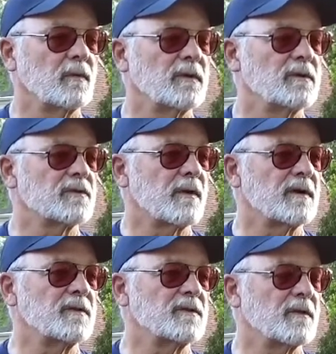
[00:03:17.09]
We
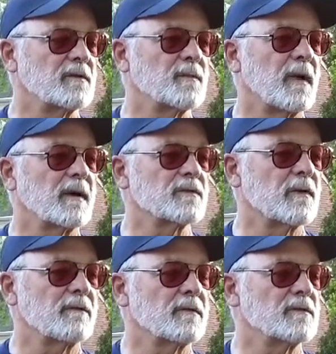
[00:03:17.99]
scratch each other's back as
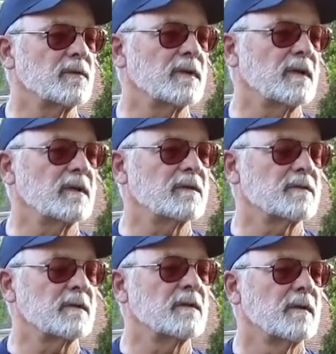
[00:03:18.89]
often as we can. It's
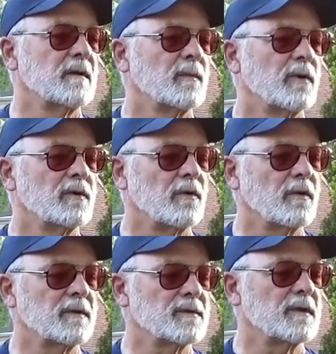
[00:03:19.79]
a pretty good
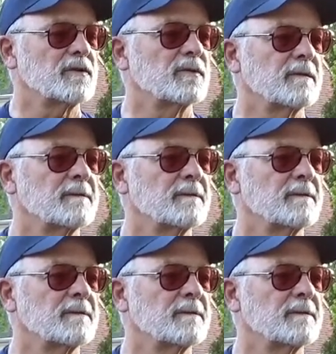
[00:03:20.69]
organization.